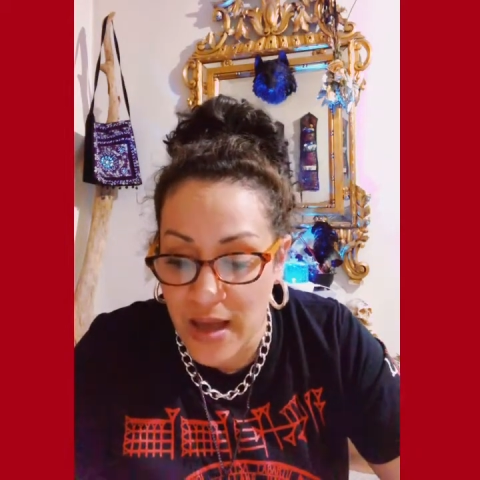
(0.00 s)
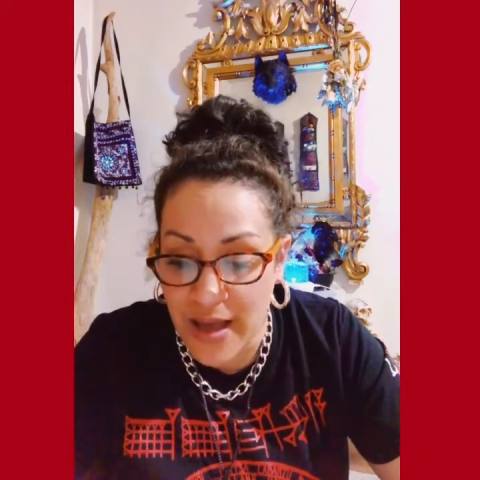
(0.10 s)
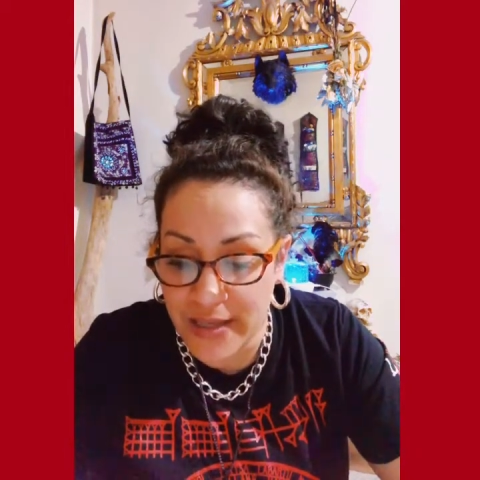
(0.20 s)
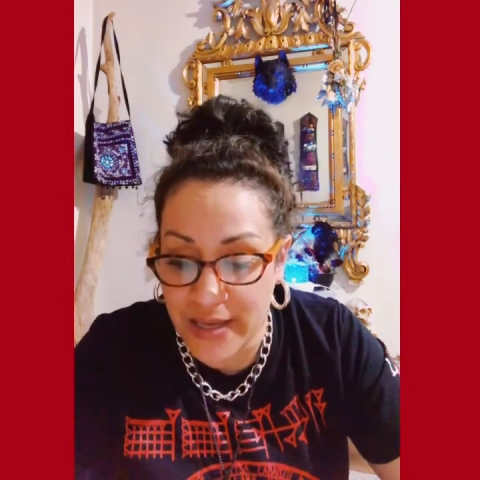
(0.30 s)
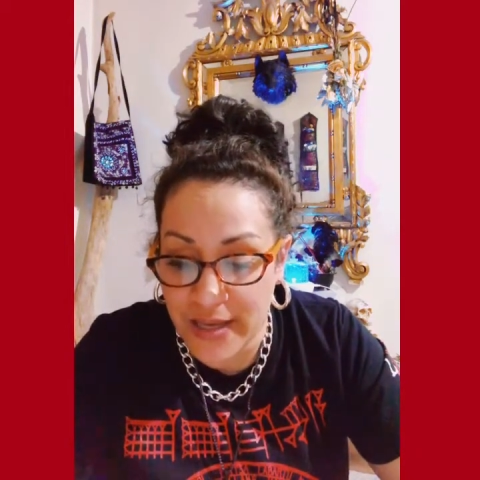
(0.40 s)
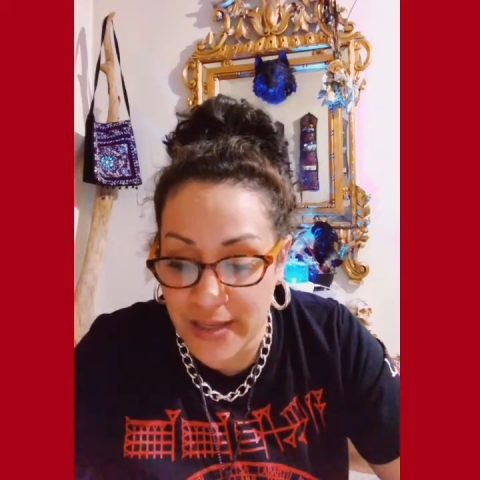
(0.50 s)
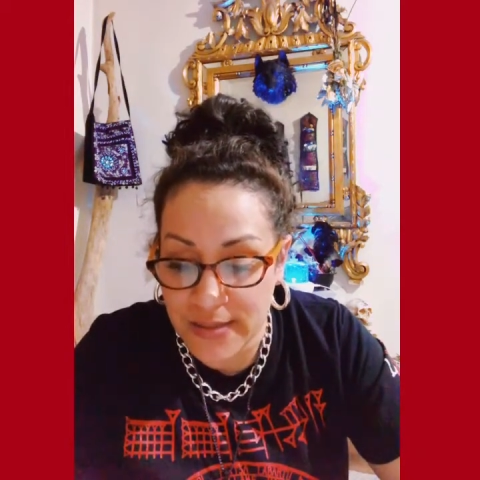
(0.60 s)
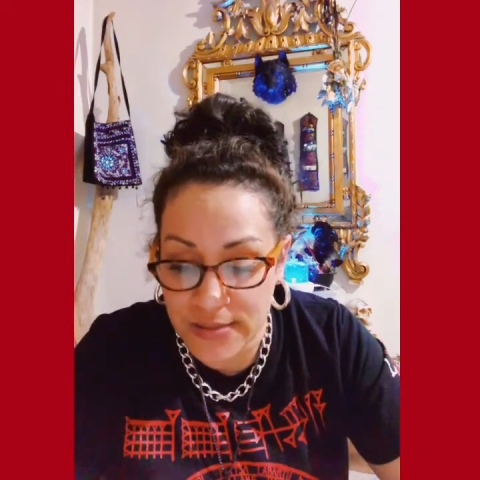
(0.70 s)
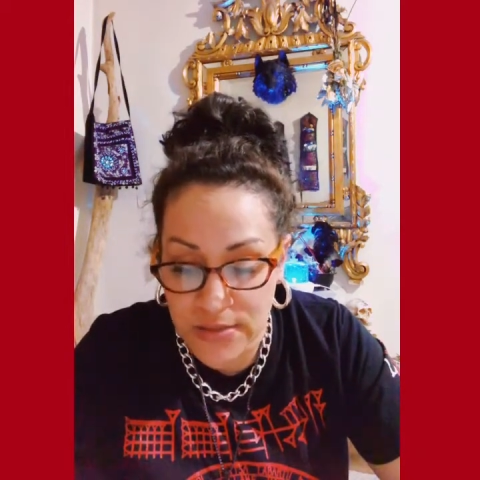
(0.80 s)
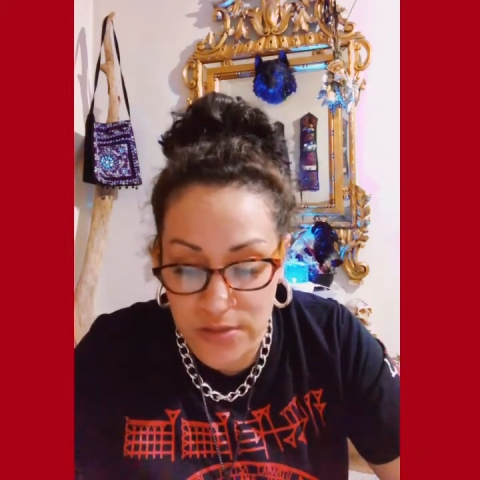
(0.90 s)
I
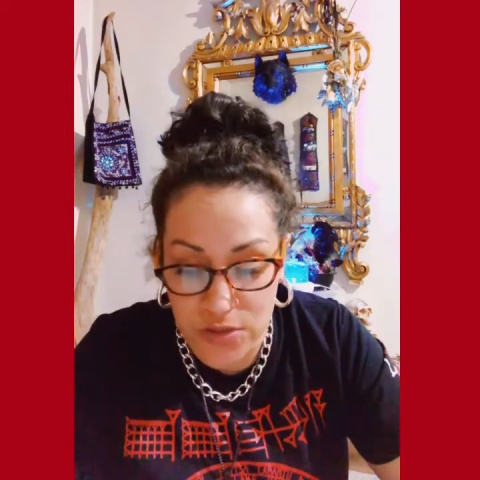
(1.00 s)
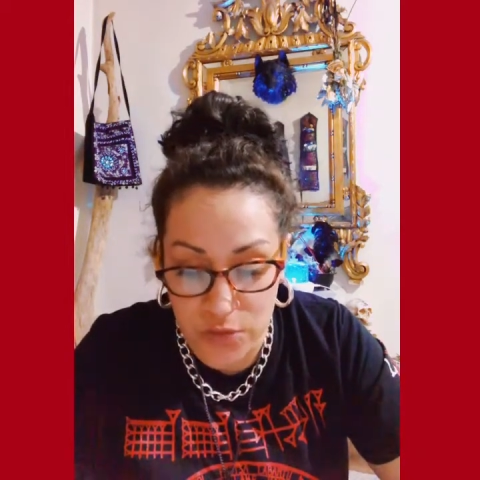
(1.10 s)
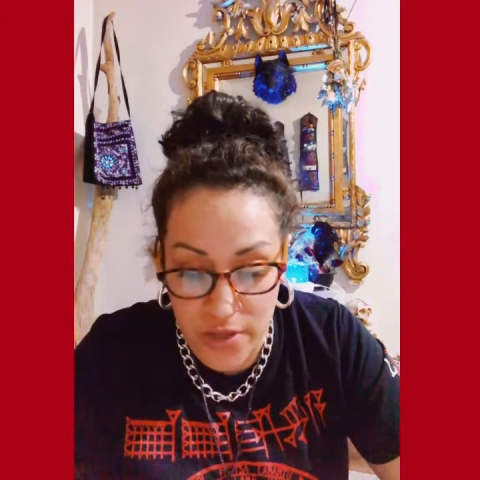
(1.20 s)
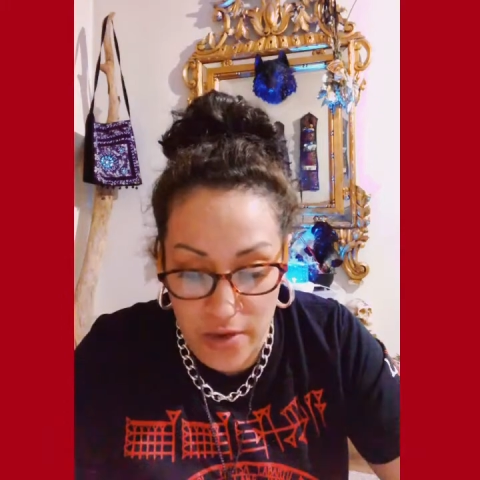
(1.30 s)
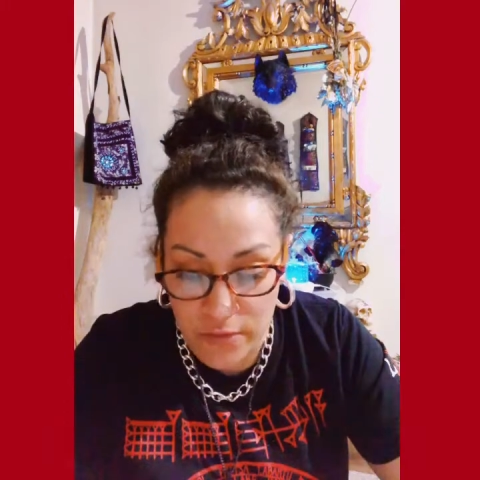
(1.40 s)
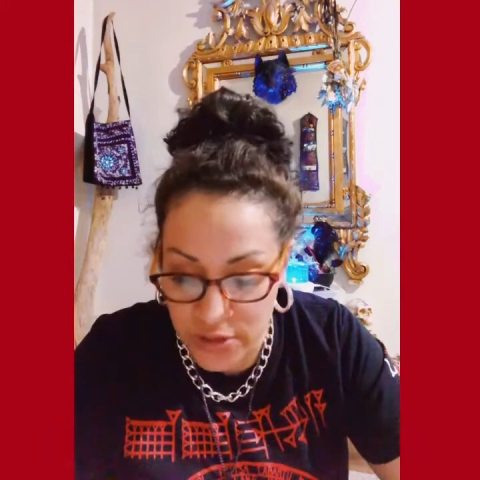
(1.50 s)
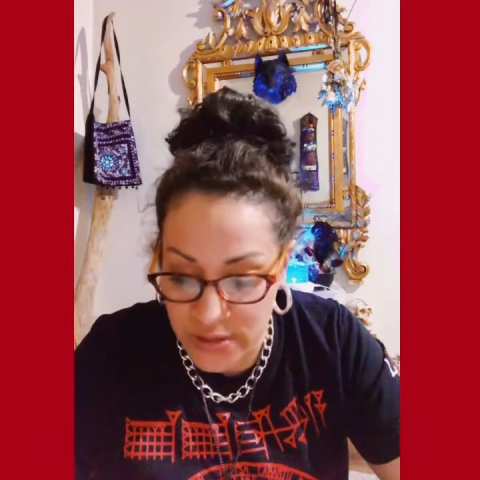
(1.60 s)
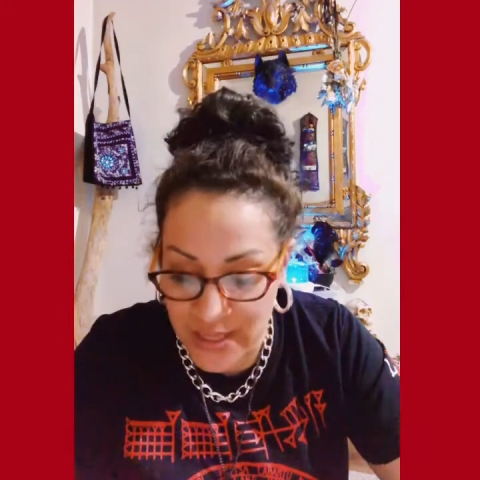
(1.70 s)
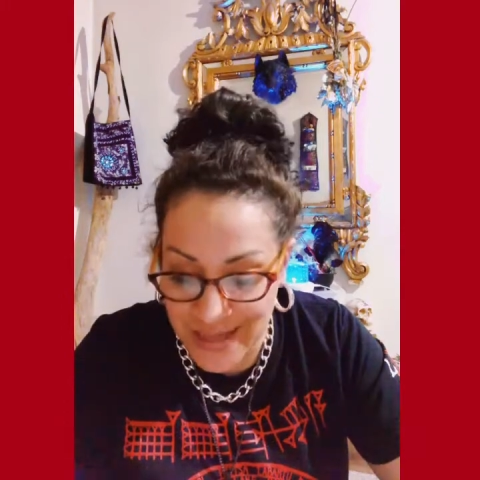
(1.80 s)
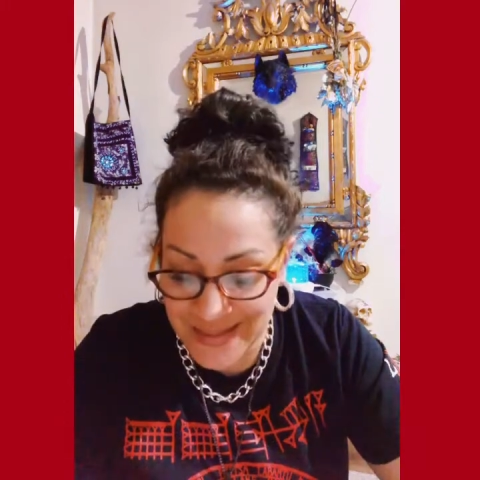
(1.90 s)
can't do that
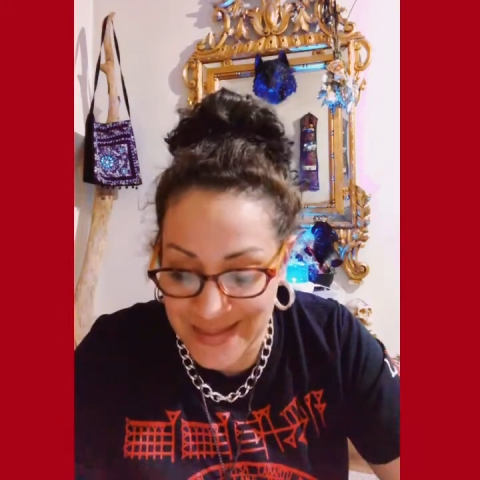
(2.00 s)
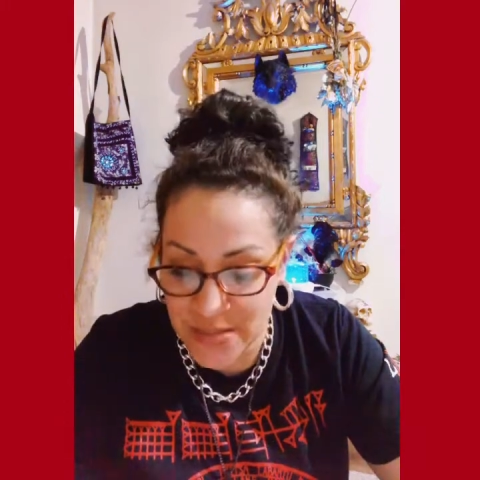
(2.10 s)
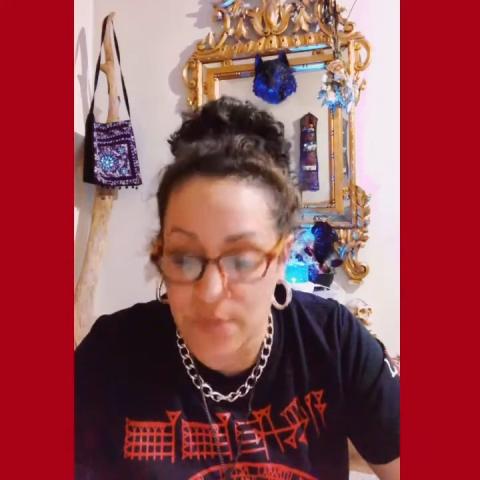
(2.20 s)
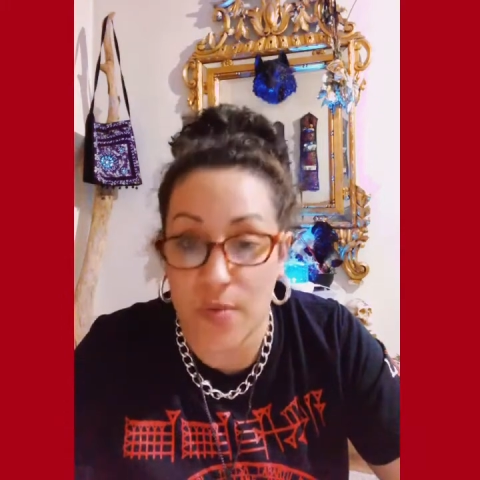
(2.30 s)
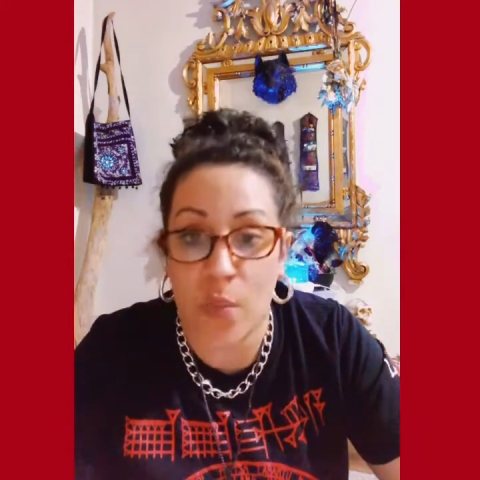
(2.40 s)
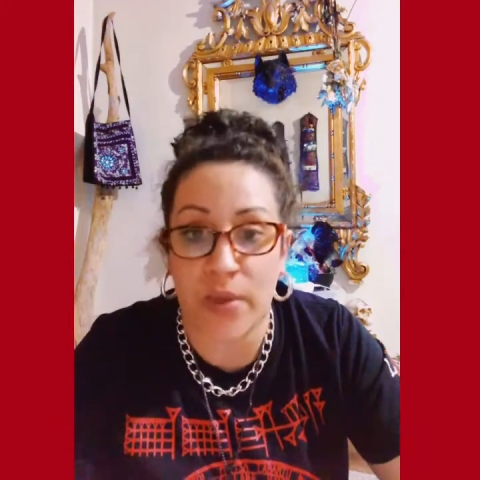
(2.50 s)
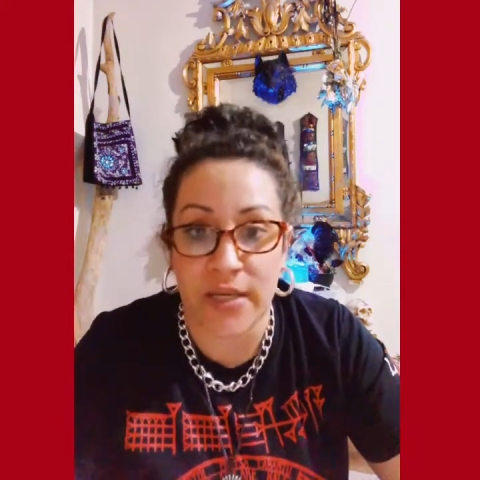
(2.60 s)
just at this moment,